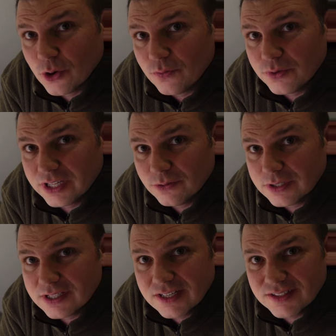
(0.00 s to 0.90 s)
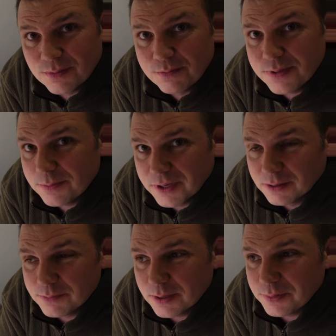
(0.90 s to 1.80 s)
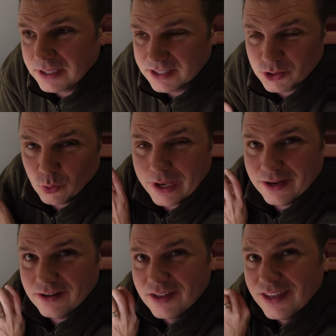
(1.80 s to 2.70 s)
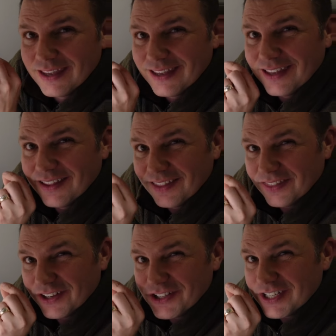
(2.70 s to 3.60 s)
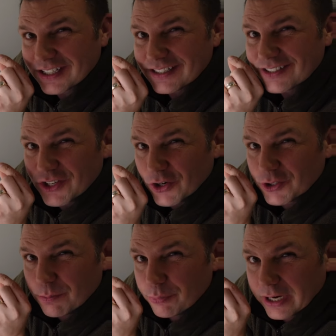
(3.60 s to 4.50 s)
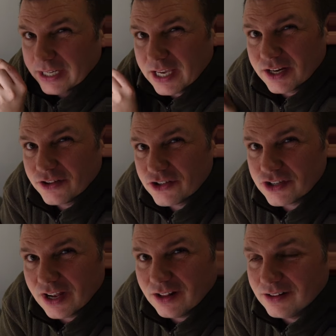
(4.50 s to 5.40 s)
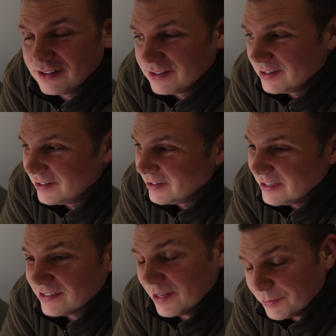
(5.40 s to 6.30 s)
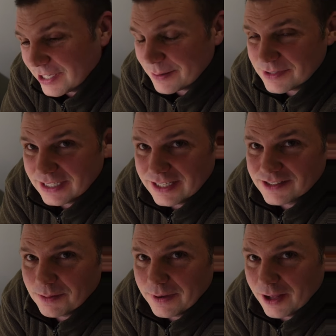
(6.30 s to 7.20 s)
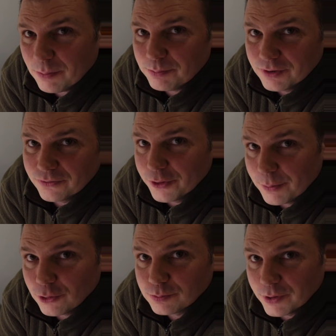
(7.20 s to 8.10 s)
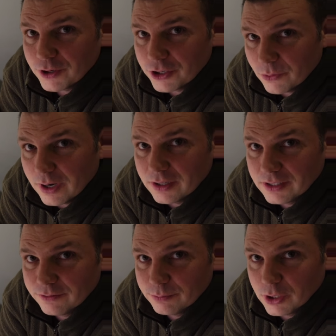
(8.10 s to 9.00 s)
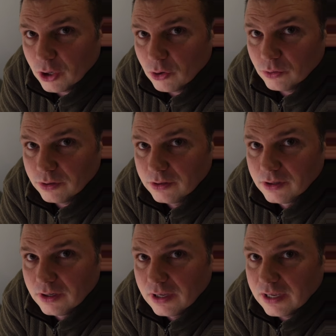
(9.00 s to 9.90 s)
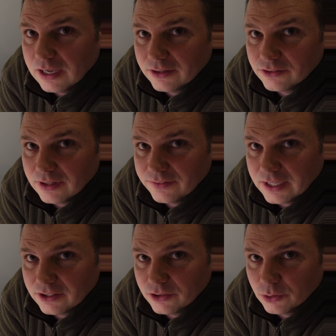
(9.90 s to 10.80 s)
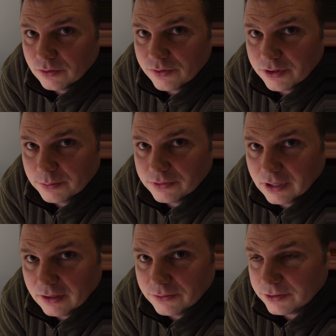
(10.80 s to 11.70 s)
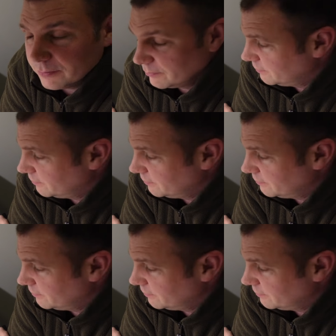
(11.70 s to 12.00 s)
Hopefully we see some pipping. Pipping is when the chicks start to break out of the shell. Sometimes they need some help, but for the most part, you want to leave them alone and so that they can do it for themselves.